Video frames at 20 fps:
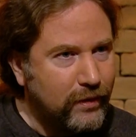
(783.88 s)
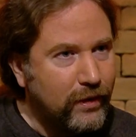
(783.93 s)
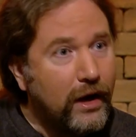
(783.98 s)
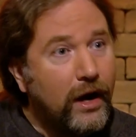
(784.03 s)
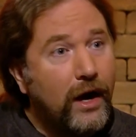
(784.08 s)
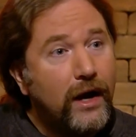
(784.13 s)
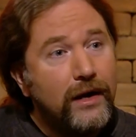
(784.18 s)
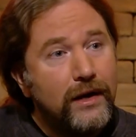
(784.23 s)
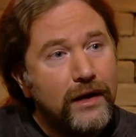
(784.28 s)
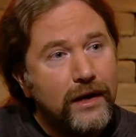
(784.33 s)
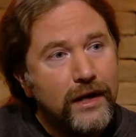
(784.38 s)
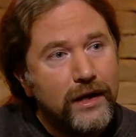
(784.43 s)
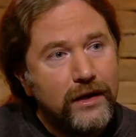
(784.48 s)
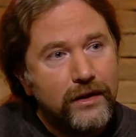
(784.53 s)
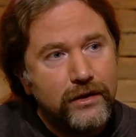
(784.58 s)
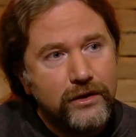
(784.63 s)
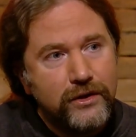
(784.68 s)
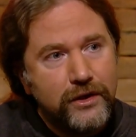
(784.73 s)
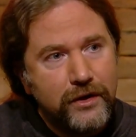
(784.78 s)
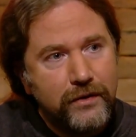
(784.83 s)
Unlike
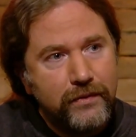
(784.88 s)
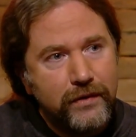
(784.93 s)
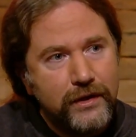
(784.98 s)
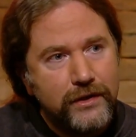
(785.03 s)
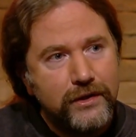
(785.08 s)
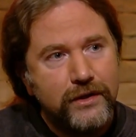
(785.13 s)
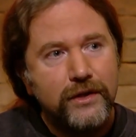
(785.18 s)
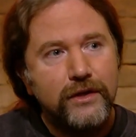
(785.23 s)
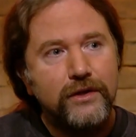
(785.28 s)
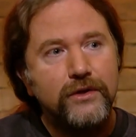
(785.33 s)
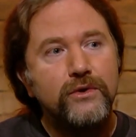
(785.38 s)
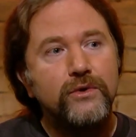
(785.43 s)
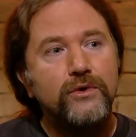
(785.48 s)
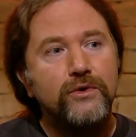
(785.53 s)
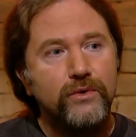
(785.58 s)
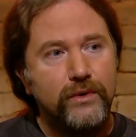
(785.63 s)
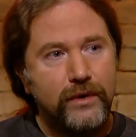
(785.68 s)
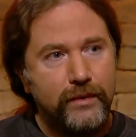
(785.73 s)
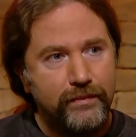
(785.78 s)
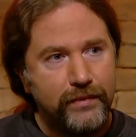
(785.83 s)
the generation that you
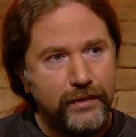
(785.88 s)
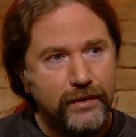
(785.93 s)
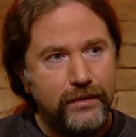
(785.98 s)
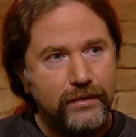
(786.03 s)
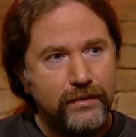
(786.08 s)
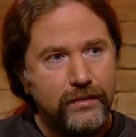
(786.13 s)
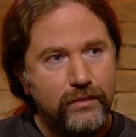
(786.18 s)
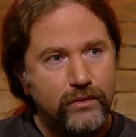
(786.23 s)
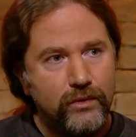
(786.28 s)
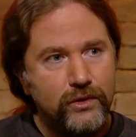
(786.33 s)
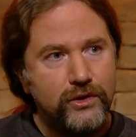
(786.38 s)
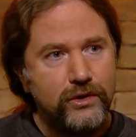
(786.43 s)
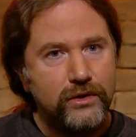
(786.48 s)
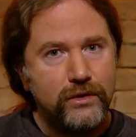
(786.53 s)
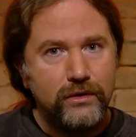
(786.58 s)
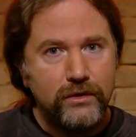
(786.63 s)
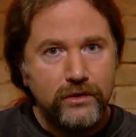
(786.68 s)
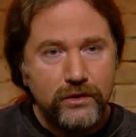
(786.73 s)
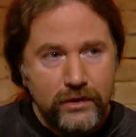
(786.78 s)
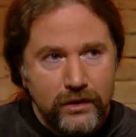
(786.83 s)
grew up in, which
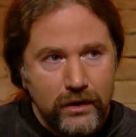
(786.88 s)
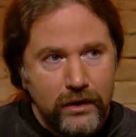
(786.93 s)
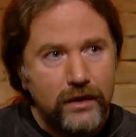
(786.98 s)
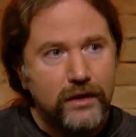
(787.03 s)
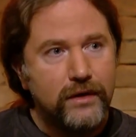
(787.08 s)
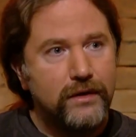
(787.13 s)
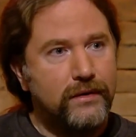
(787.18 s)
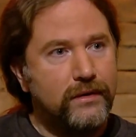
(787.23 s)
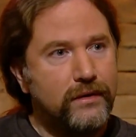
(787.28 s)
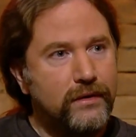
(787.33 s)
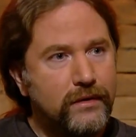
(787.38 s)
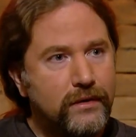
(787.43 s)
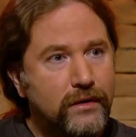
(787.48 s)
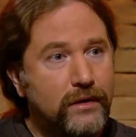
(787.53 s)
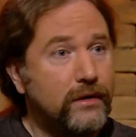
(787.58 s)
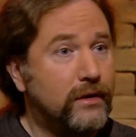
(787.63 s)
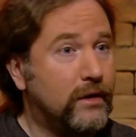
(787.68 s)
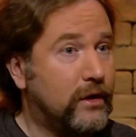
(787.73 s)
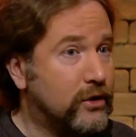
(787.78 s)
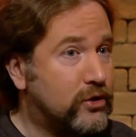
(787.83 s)
saw
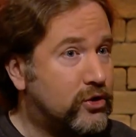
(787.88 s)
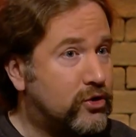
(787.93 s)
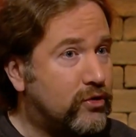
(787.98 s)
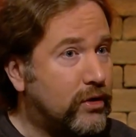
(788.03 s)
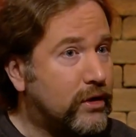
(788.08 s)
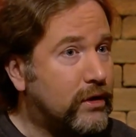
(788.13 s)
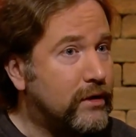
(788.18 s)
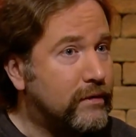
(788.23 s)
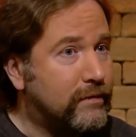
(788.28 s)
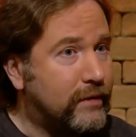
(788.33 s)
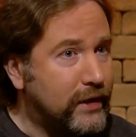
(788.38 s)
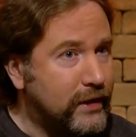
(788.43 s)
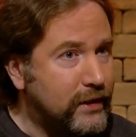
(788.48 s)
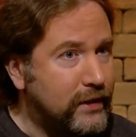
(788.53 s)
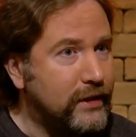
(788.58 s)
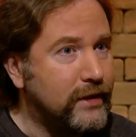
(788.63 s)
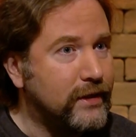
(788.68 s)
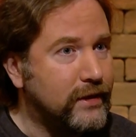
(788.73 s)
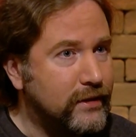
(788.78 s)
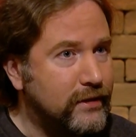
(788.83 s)
a struggle of
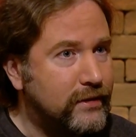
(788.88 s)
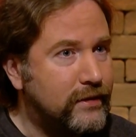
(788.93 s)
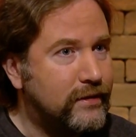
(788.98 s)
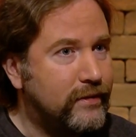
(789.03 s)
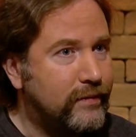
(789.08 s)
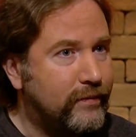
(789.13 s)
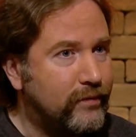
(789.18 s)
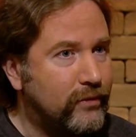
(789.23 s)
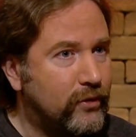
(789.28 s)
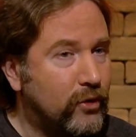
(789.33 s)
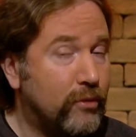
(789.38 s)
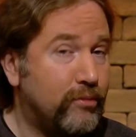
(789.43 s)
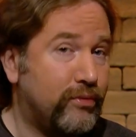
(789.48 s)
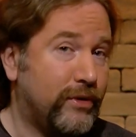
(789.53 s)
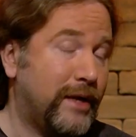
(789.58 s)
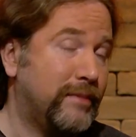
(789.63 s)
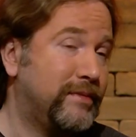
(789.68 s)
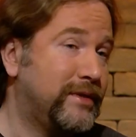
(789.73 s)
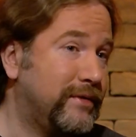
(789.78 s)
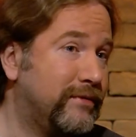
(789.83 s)
ideas, or
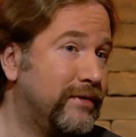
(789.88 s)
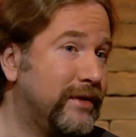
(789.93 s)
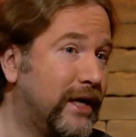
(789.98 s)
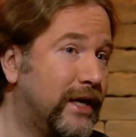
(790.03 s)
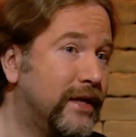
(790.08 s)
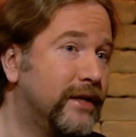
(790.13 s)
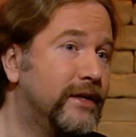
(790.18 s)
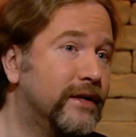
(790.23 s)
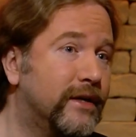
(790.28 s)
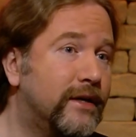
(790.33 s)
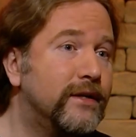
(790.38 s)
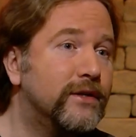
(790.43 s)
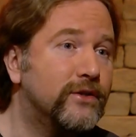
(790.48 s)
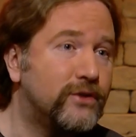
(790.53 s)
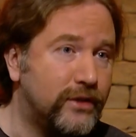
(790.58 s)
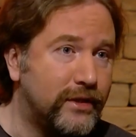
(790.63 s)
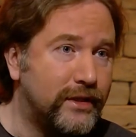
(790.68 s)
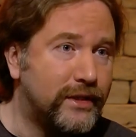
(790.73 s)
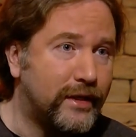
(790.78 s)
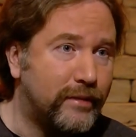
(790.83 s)
perhaps even
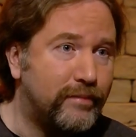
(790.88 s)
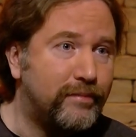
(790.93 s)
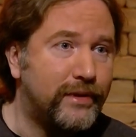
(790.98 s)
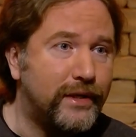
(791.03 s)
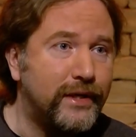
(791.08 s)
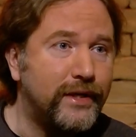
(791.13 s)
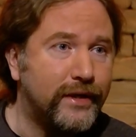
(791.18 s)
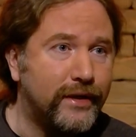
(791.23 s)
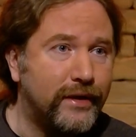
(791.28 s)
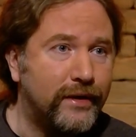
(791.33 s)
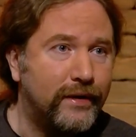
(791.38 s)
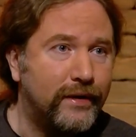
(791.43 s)
ideologies at play.